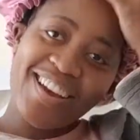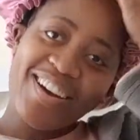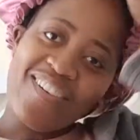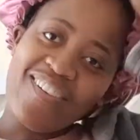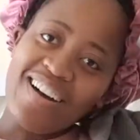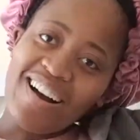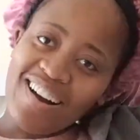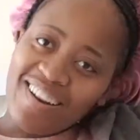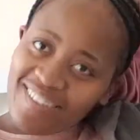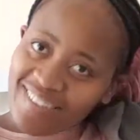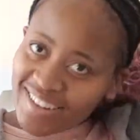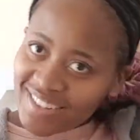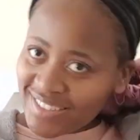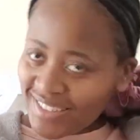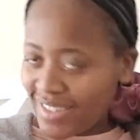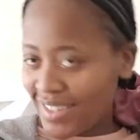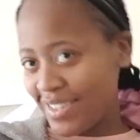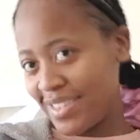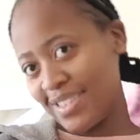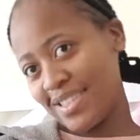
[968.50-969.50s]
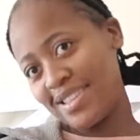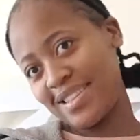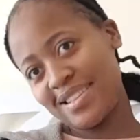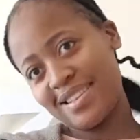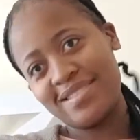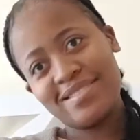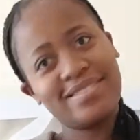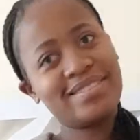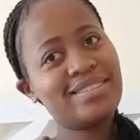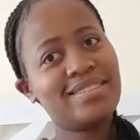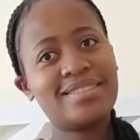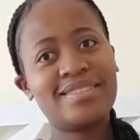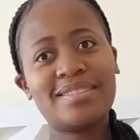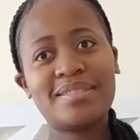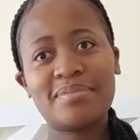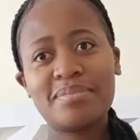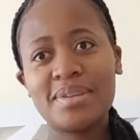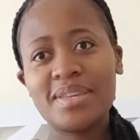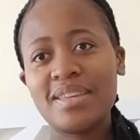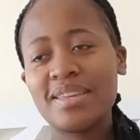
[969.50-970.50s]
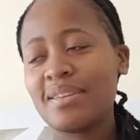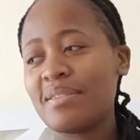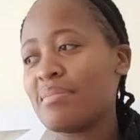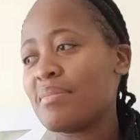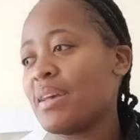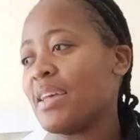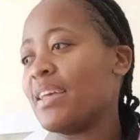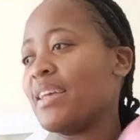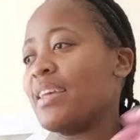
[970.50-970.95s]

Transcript: Wow, it's this thing now is making my